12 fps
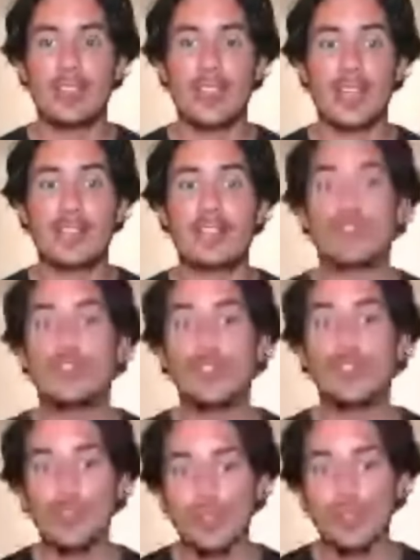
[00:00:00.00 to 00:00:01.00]
just
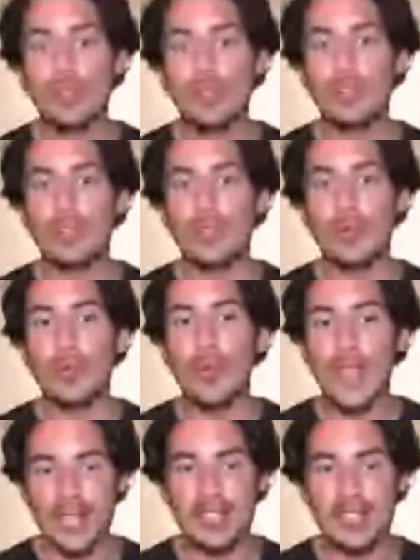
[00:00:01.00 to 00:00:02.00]
2
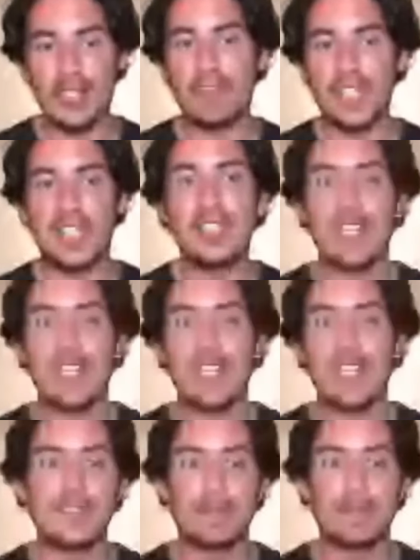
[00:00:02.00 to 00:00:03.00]
weeks of 10
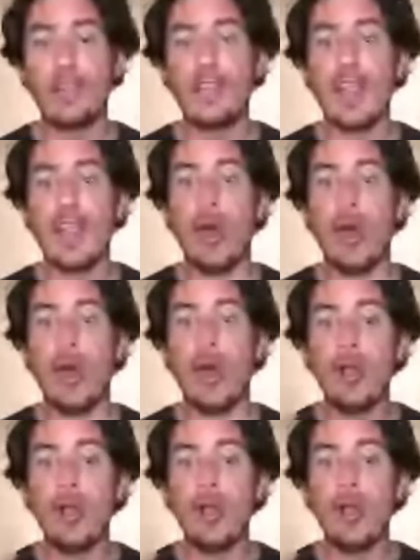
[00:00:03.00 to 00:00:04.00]
days of a
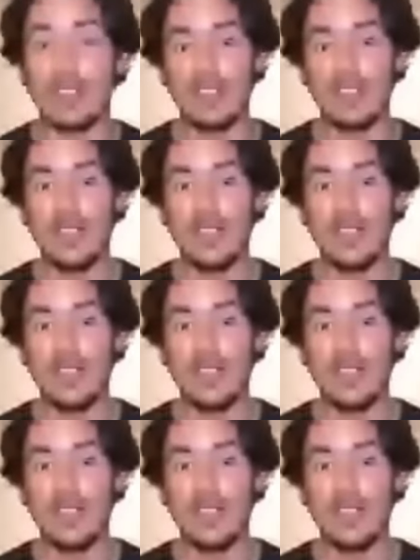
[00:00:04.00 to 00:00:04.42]
whole year.